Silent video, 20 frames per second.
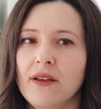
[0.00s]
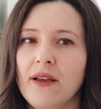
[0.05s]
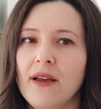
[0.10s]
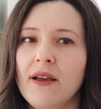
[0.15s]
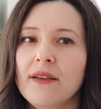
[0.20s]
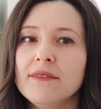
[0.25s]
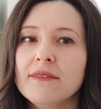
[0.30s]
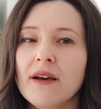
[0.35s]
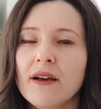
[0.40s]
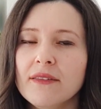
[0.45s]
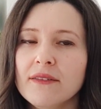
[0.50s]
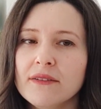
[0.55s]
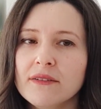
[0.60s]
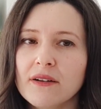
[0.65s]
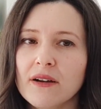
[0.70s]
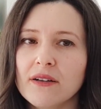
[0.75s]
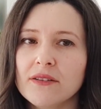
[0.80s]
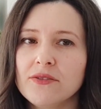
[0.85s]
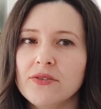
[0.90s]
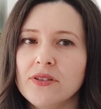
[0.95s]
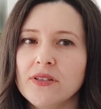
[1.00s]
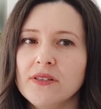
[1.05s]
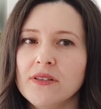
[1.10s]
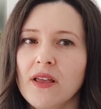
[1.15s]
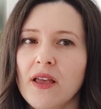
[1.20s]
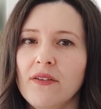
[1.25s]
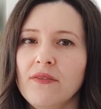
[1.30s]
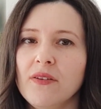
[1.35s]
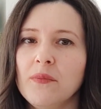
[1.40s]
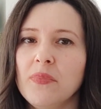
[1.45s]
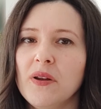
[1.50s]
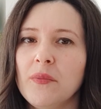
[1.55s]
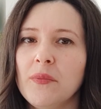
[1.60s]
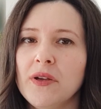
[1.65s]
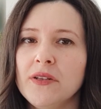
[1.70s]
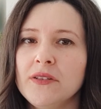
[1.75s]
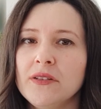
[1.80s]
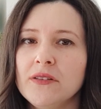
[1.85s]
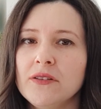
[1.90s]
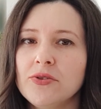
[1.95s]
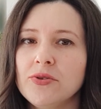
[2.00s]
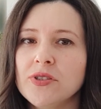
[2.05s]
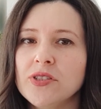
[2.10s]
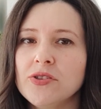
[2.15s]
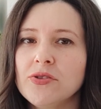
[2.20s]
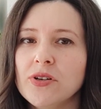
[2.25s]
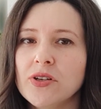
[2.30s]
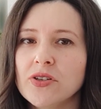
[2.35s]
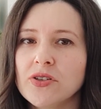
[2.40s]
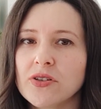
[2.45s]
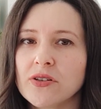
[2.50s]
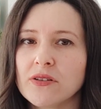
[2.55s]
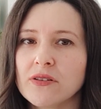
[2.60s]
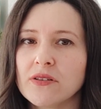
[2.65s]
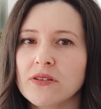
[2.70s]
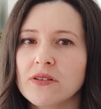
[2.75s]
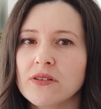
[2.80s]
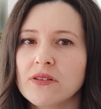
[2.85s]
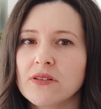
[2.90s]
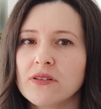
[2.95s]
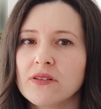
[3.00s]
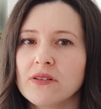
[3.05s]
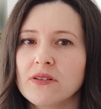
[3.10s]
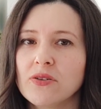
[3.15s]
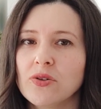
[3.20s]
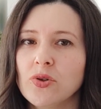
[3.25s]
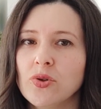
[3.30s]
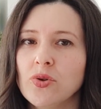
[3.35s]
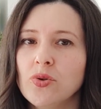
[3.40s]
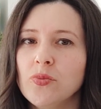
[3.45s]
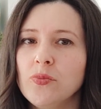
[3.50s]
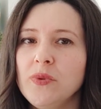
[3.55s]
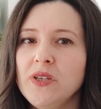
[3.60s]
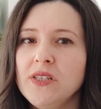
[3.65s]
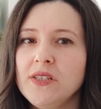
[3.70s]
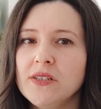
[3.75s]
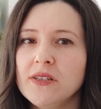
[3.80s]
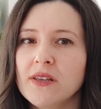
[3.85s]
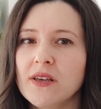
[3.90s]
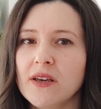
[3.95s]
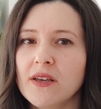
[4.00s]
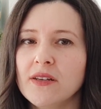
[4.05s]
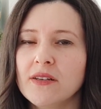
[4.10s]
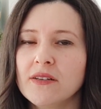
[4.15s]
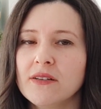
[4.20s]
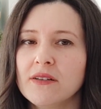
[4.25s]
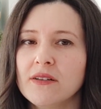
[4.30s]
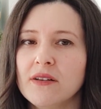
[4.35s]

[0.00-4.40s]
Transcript: and other countries have implemented restrictions to mitigate